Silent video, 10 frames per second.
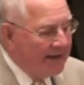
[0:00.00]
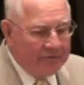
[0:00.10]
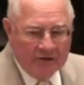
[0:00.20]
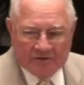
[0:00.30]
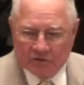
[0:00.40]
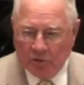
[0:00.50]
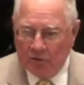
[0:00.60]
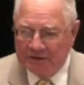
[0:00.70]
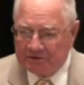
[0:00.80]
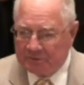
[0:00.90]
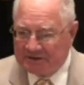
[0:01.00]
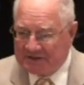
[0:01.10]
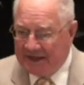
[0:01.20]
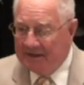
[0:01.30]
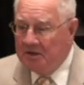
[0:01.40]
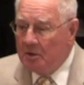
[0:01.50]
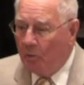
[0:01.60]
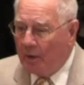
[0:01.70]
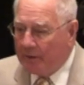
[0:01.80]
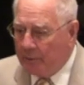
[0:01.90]
I've heard school districts
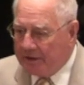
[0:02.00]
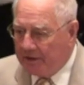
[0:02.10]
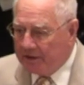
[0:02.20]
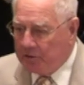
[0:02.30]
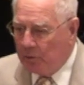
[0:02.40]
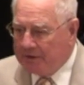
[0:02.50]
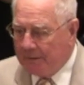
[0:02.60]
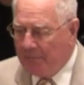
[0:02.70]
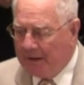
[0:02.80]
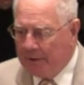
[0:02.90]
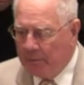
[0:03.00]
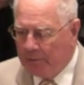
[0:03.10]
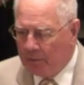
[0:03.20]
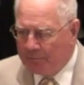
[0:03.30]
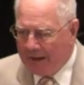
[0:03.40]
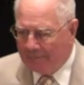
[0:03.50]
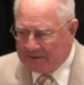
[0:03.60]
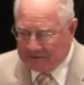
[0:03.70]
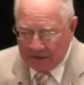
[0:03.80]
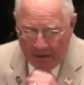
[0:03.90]
say, what are we going to do with the money we were
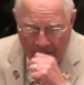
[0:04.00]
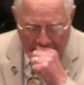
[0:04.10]
promised?